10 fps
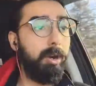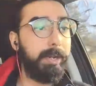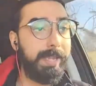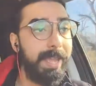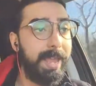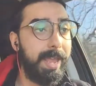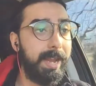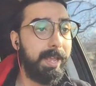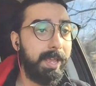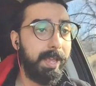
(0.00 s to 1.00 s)
her
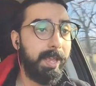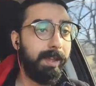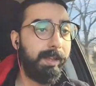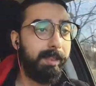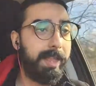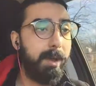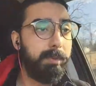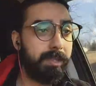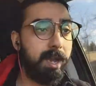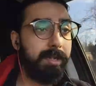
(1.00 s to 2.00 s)
kid that
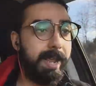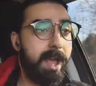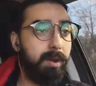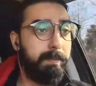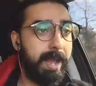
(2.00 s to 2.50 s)
was gunned down